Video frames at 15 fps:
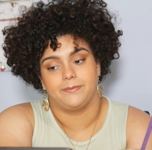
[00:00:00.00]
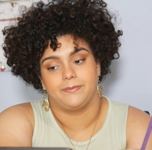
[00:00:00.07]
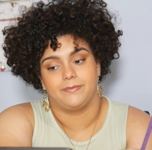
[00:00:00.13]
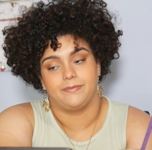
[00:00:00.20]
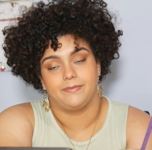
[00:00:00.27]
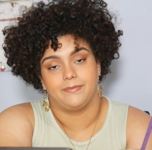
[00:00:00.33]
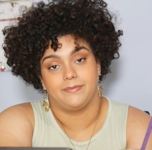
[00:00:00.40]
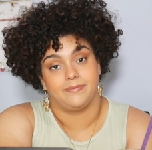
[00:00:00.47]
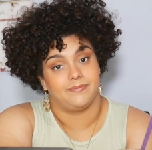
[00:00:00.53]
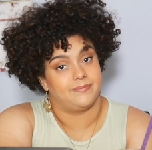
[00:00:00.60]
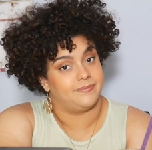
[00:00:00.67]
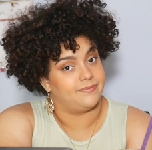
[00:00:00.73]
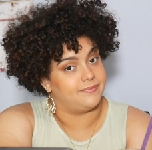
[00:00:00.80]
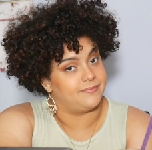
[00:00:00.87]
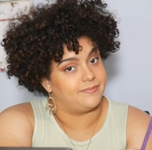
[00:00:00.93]

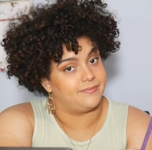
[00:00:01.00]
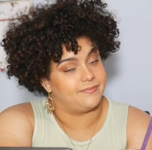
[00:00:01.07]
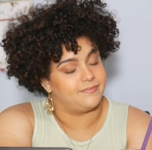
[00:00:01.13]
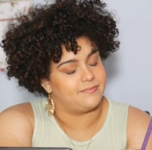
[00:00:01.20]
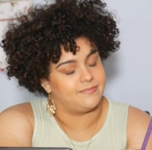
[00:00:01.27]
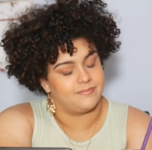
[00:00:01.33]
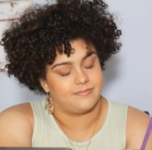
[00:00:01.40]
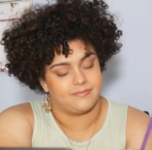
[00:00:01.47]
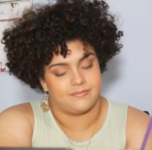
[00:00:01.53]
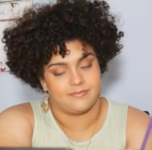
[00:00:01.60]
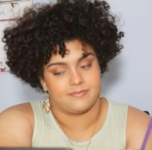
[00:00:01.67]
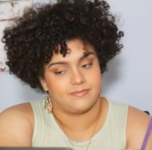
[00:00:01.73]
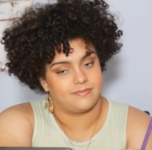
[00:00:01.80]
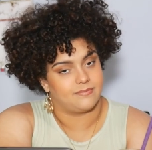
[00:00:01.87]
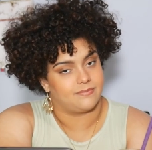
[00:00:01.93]

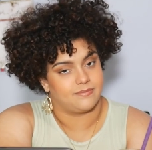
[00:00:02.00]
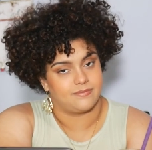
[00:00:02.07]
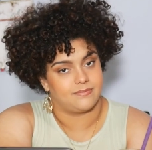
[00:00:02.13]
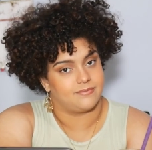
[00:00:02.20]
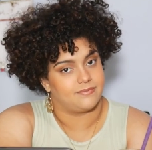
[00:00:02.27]
No one is speaking in this clip.